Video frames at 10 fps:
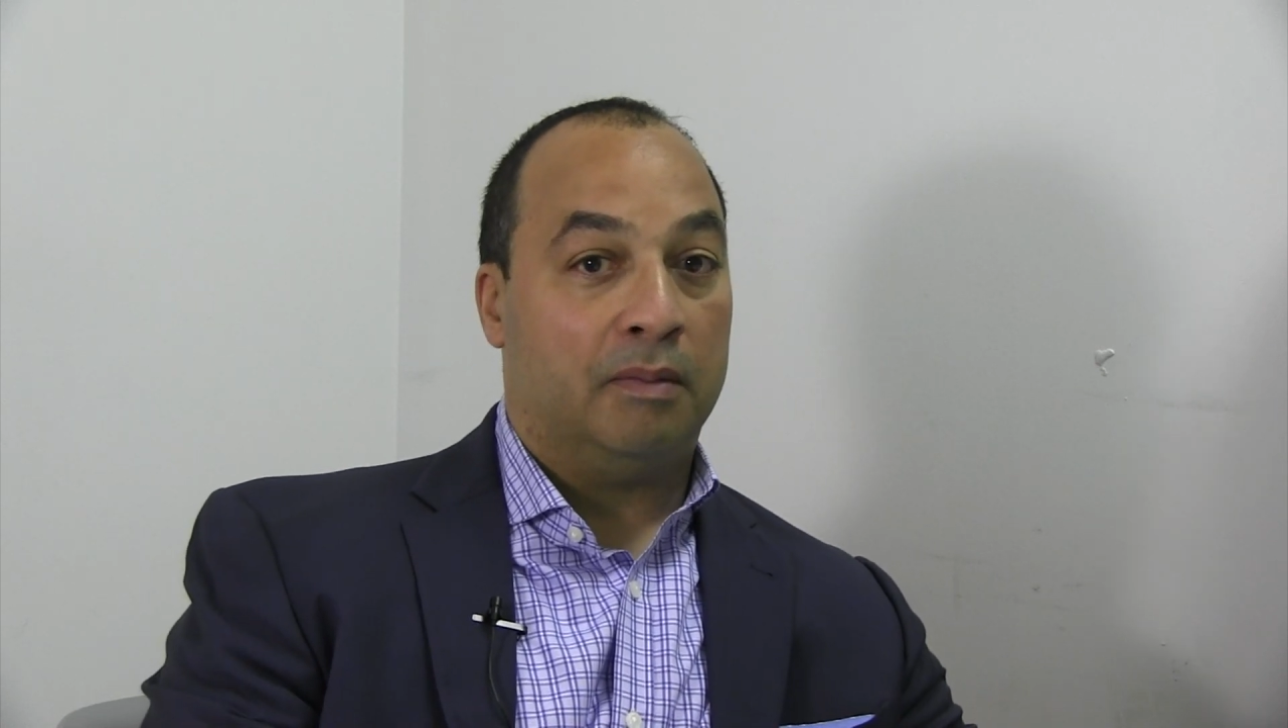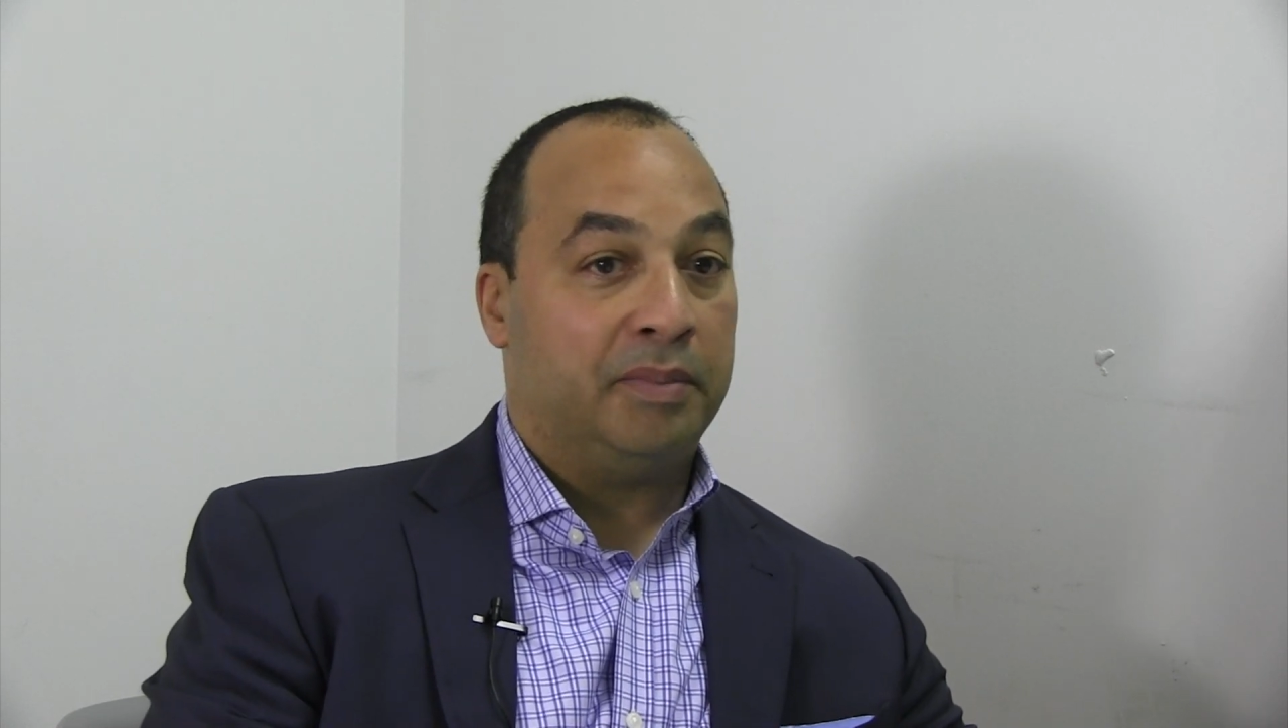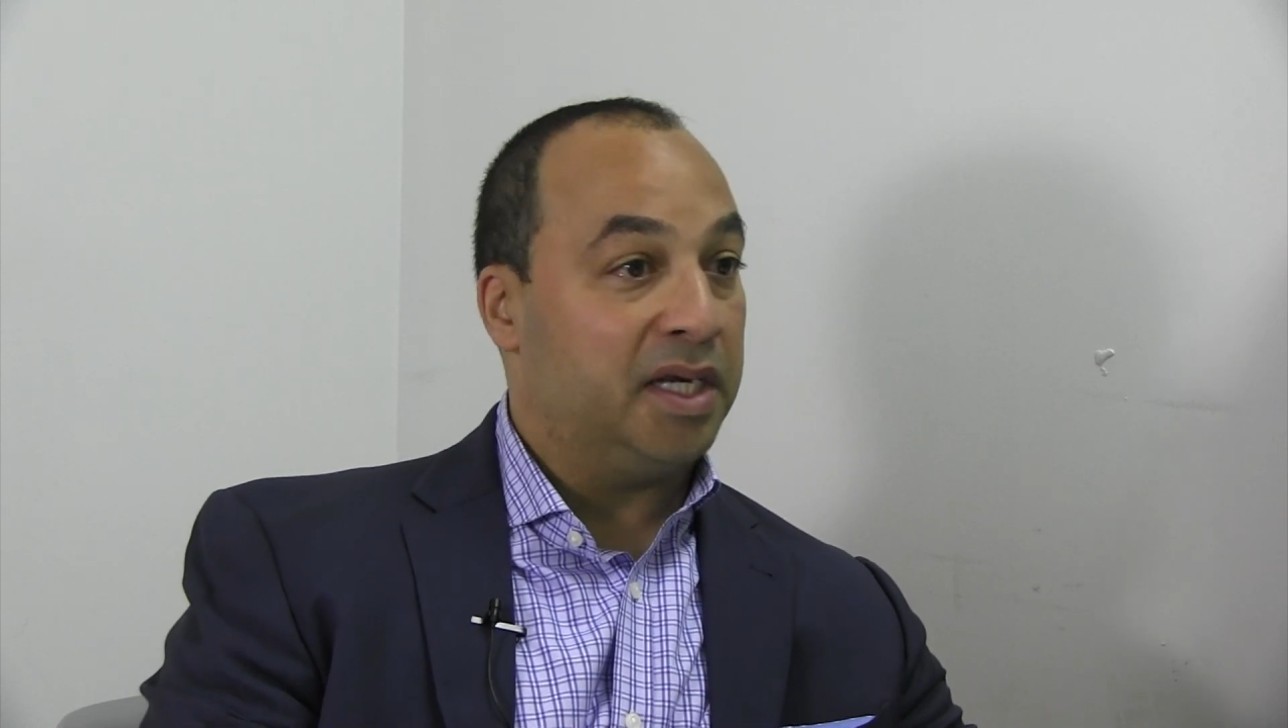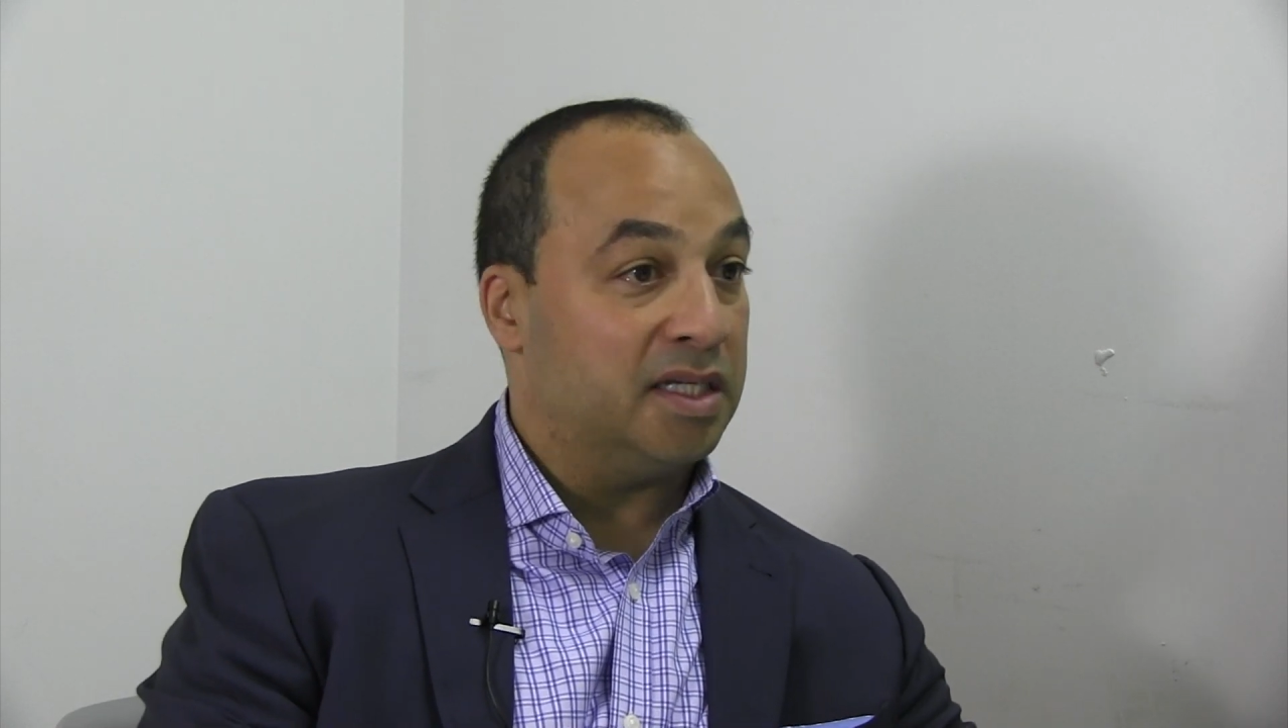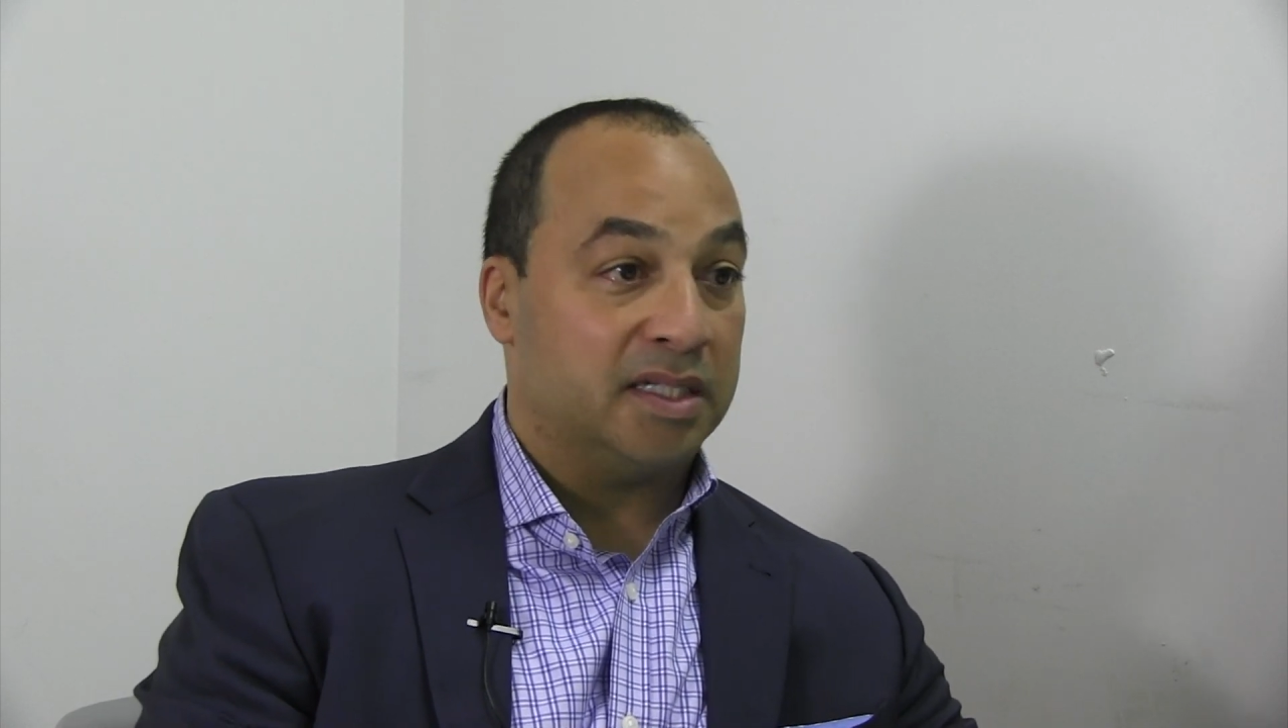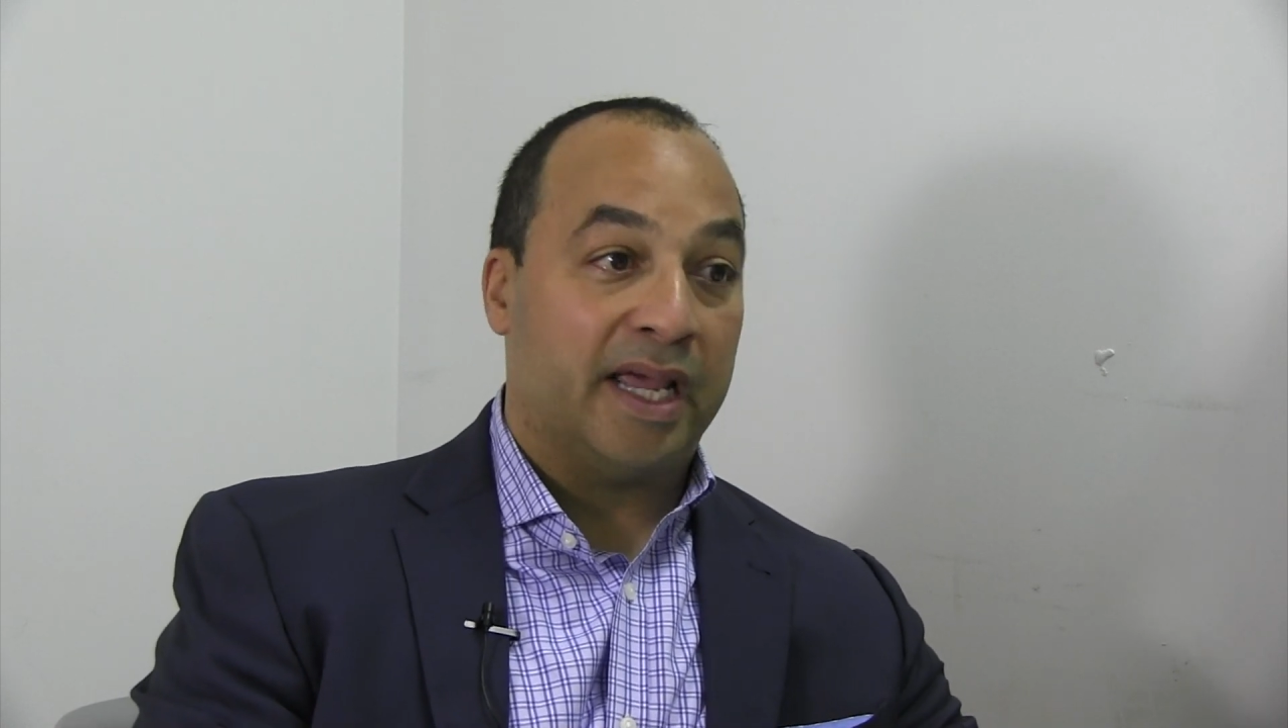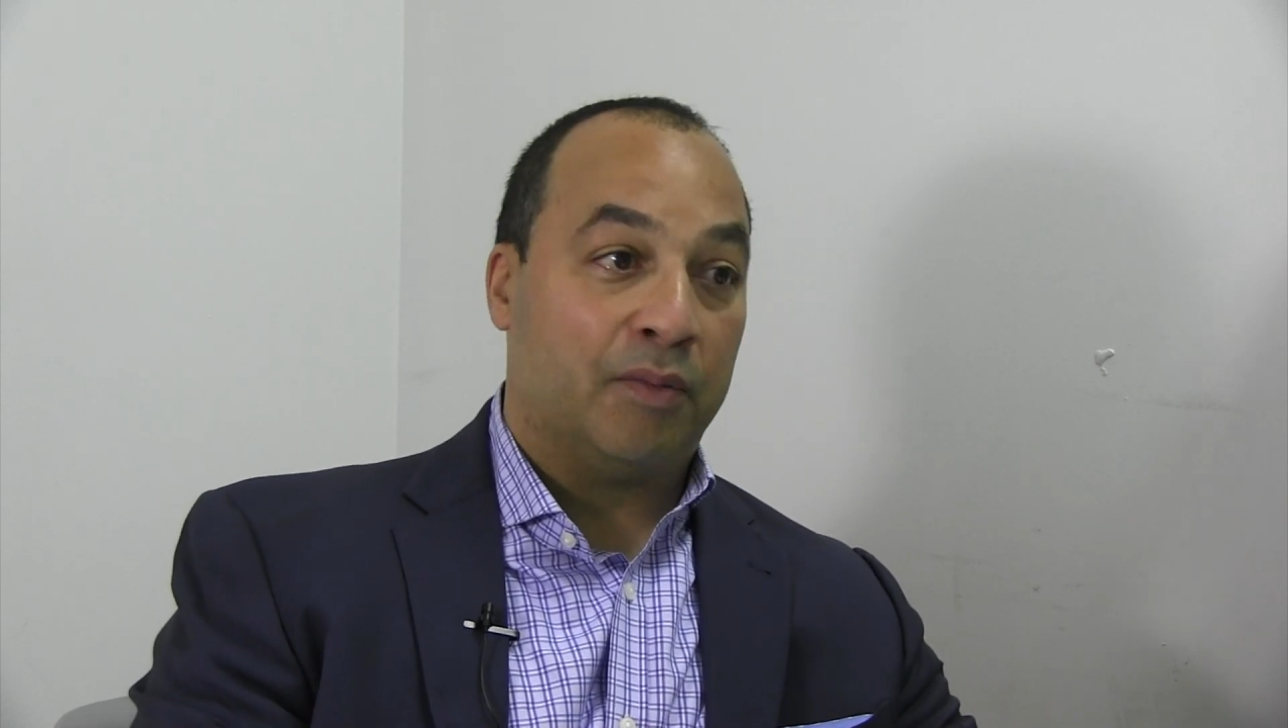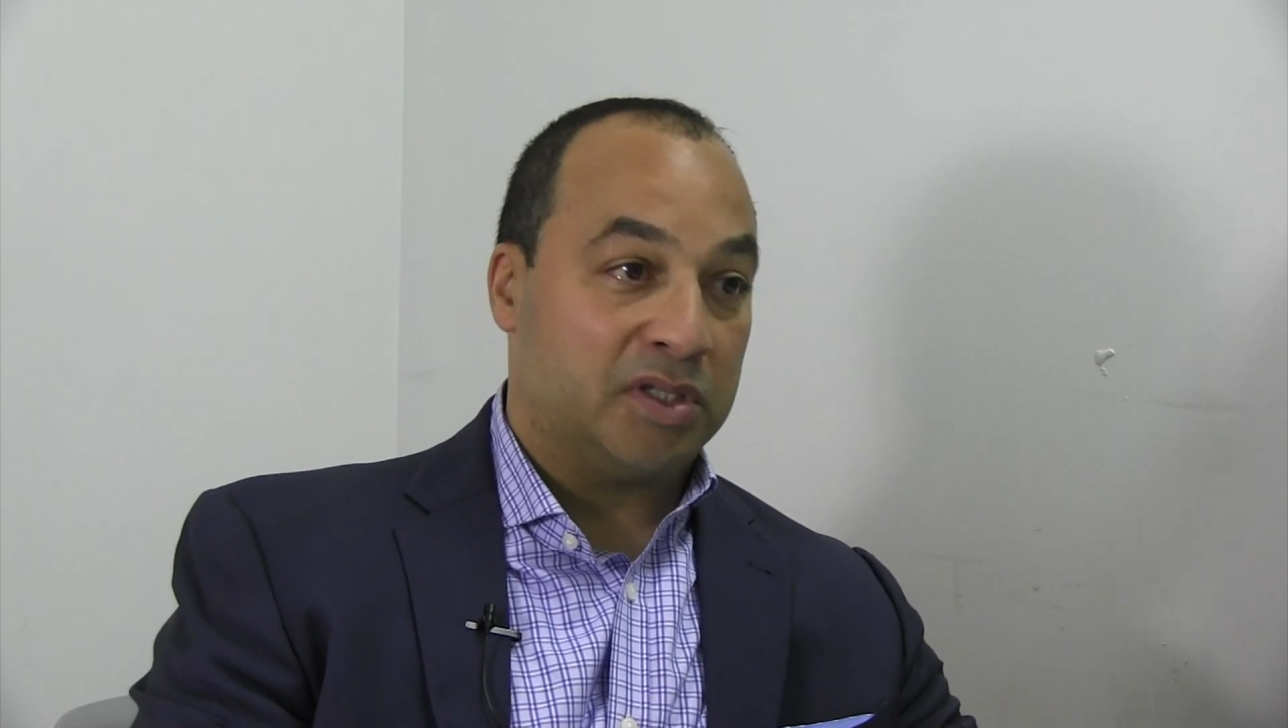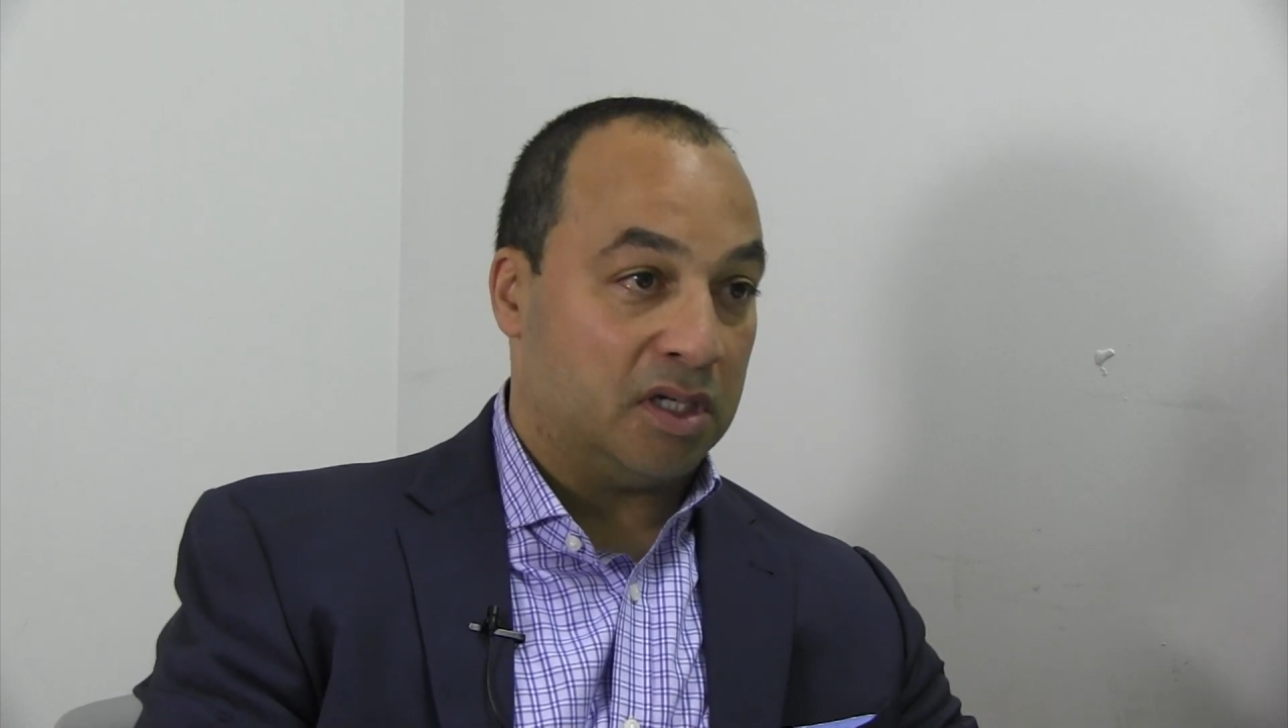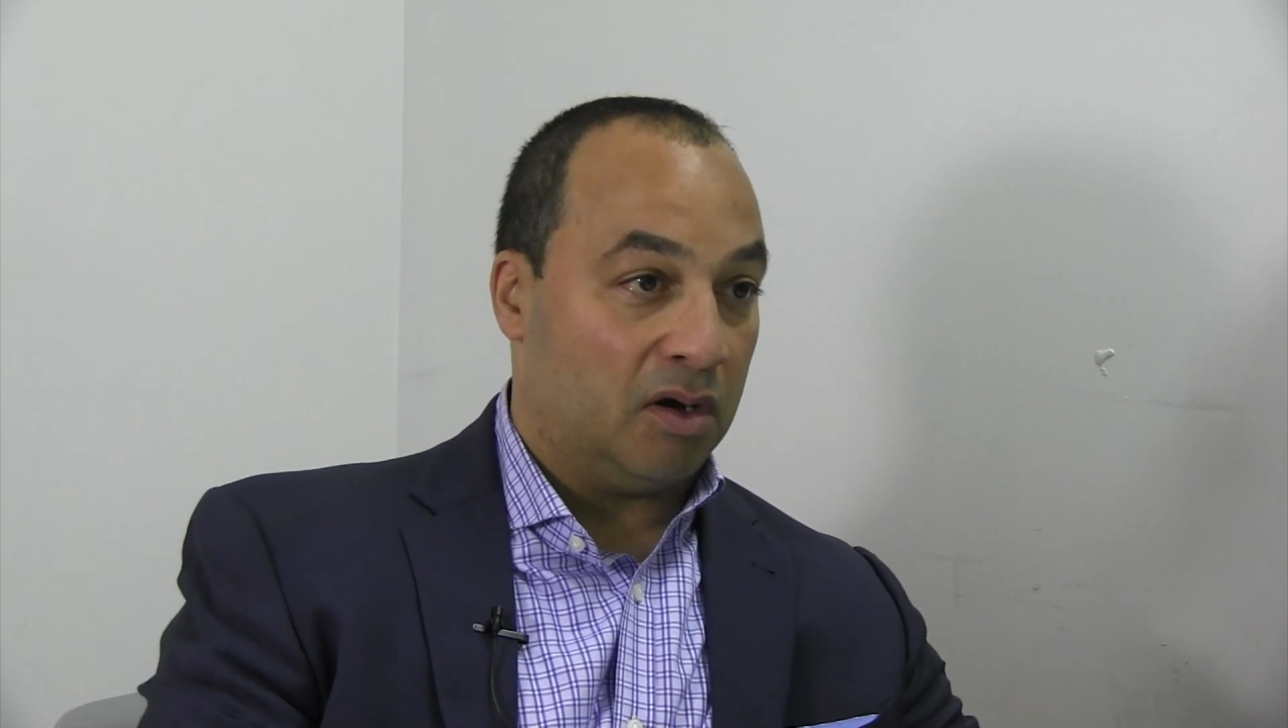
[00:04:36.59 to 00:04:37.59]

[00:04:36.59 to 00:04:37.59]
because now it's an